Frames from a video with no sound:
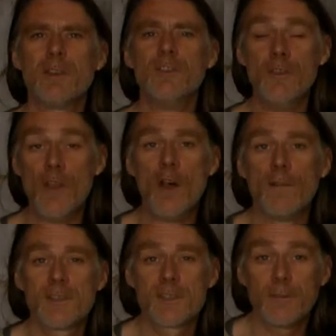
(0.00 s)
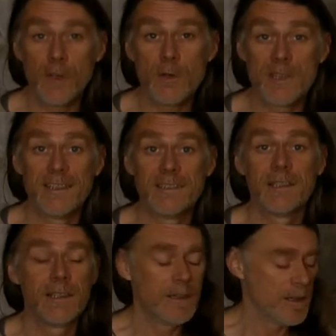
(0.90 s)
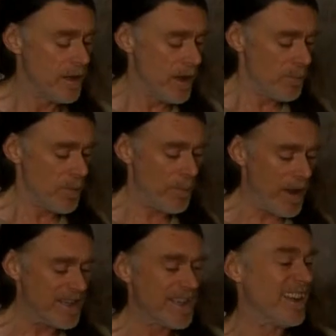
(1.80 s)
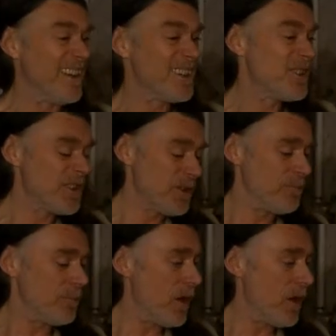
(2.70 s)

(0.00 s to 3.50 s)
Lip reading: are nervous of using. But basically, it's just a